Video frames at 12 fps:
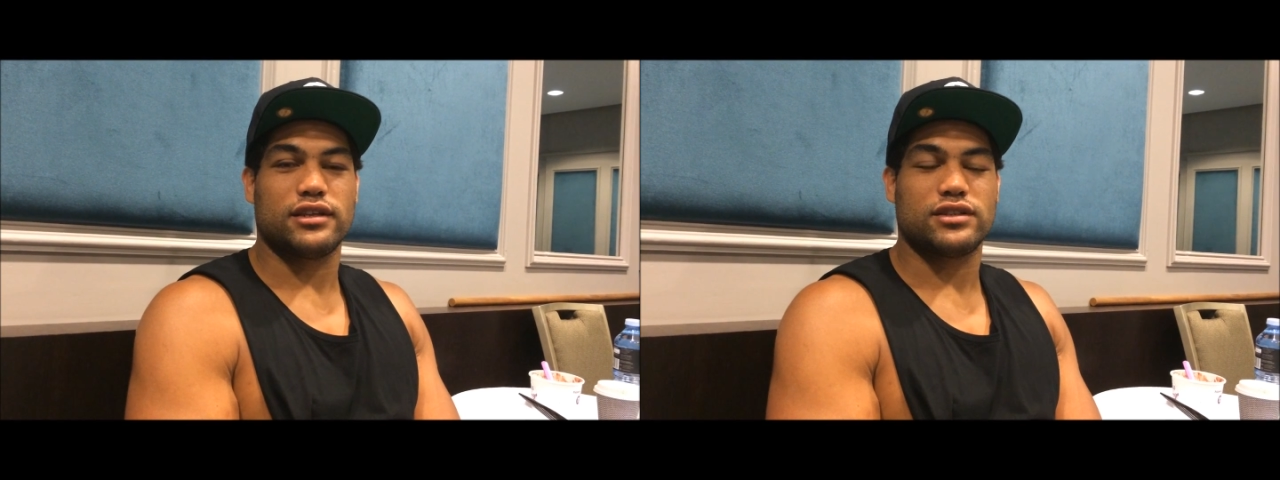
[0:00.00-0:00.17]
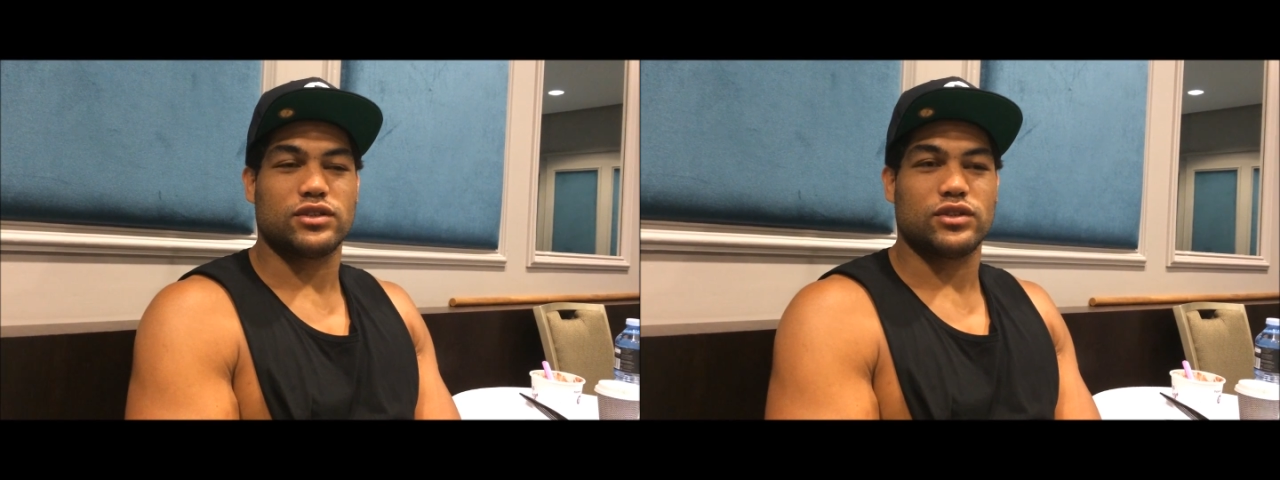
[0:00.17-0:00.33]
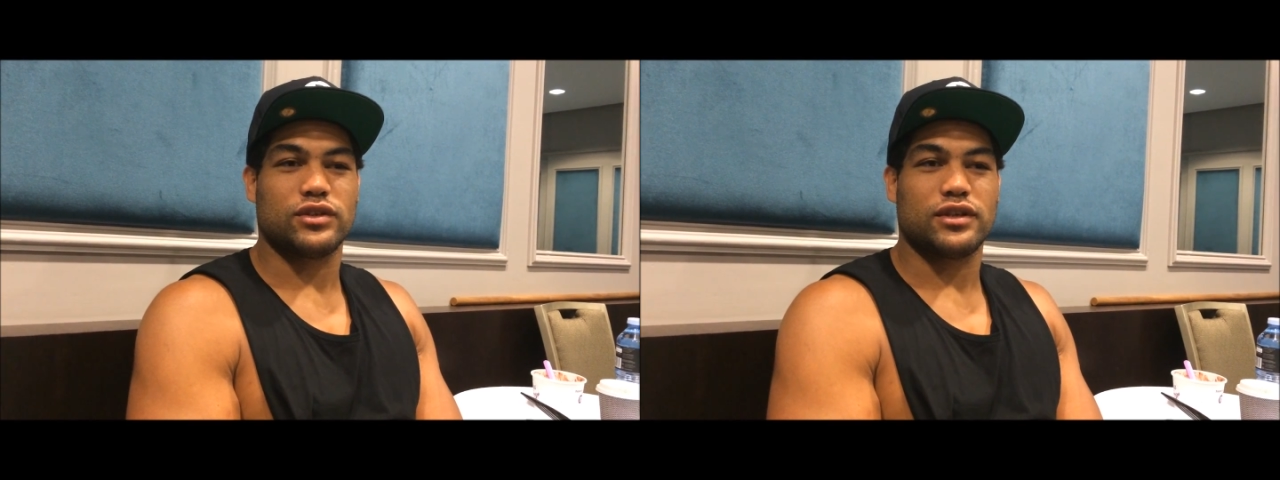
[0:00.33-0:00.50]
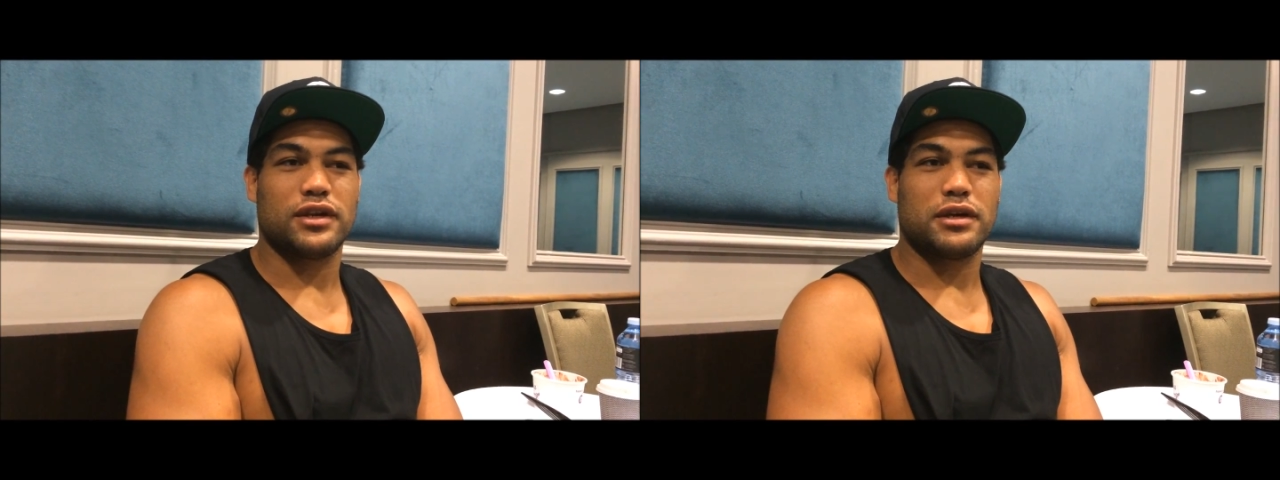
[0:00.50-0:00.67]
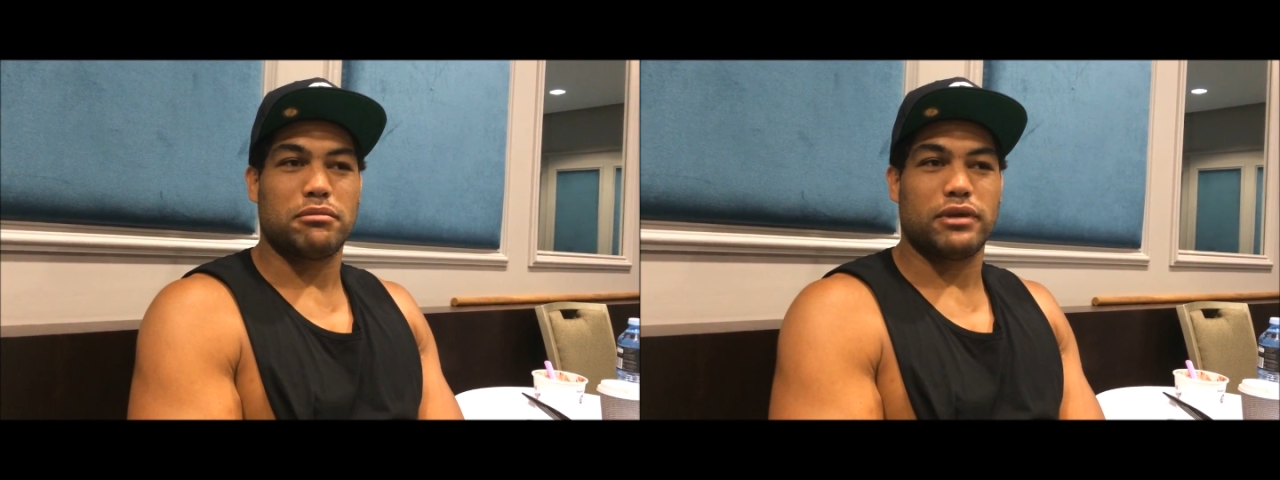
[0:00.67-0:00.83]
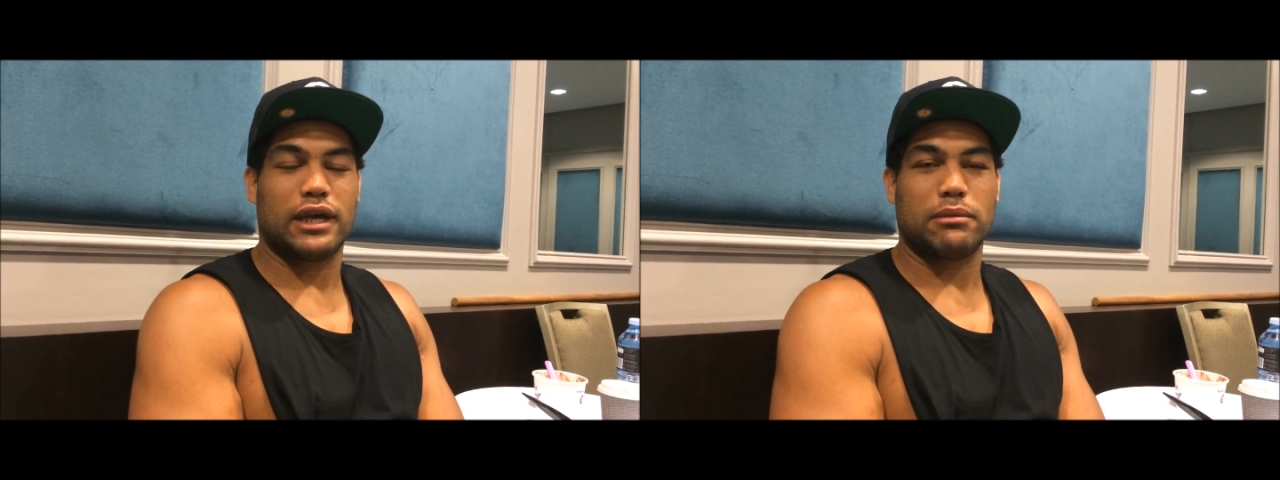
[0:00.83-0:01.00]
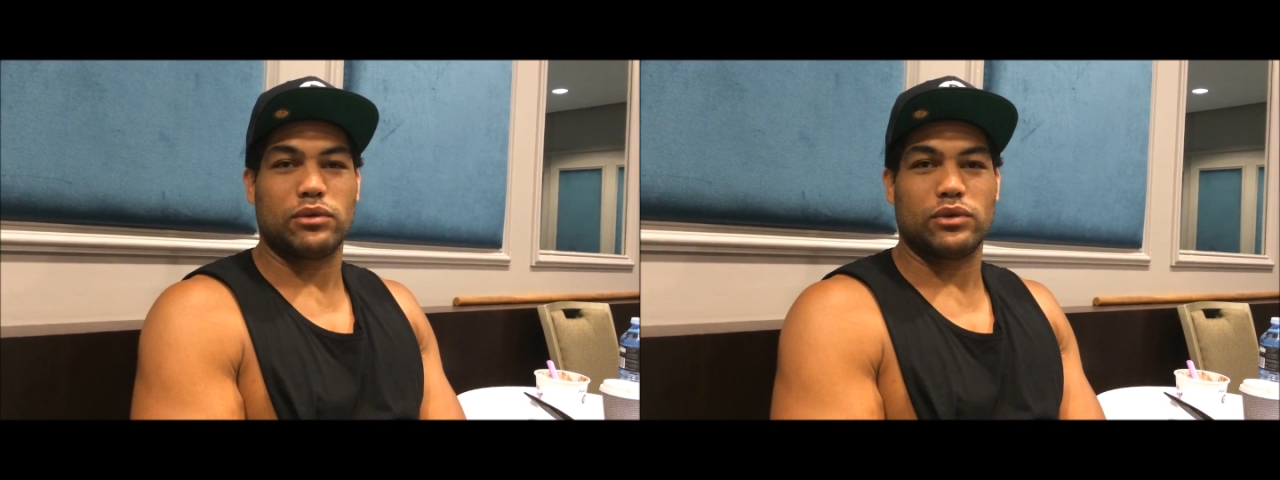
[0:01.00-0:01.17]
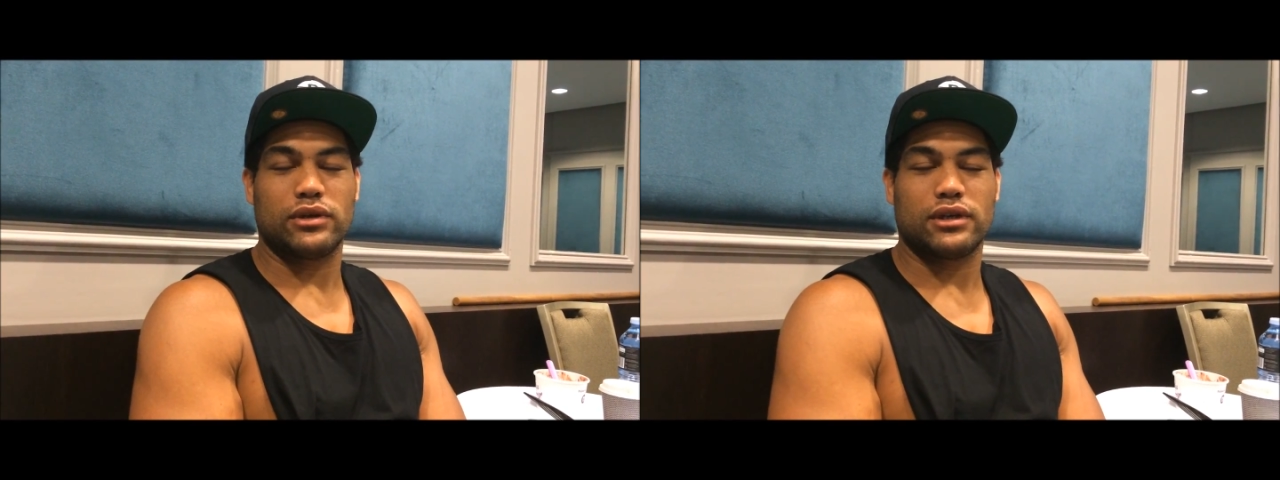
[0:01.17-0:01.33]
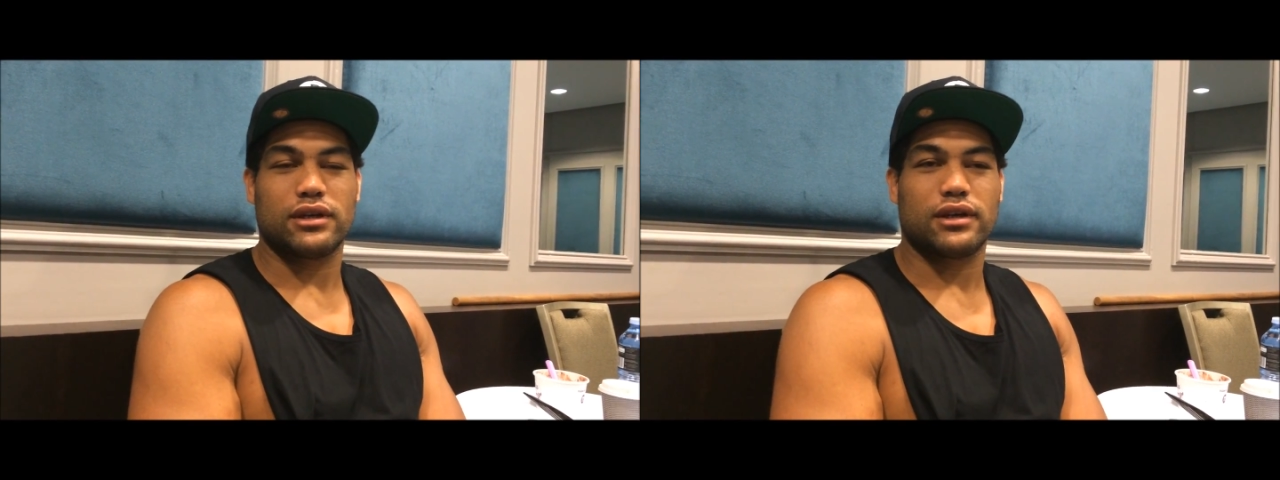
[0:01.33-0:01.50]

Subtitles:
to be able to